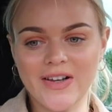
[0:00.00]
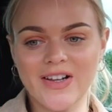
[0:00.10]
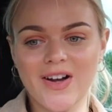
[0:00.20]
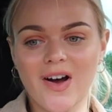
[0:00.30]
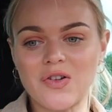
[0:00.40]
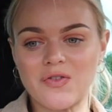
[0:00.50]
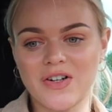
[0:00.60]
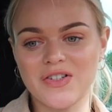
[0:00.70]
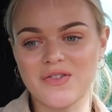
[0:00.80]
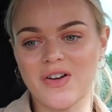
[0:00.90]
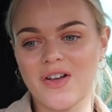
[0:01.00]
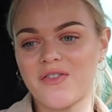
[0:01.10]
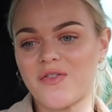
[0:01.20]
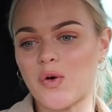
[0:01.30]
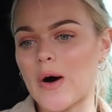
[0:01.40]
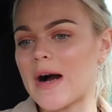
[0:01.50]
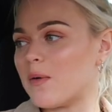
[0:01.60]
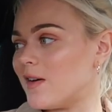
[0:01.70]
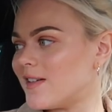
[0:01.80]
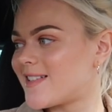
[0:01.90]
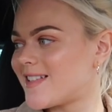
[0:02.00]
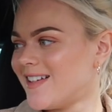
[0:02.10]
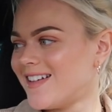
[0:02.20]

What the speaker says: looking at garden furniture for like 4 hours.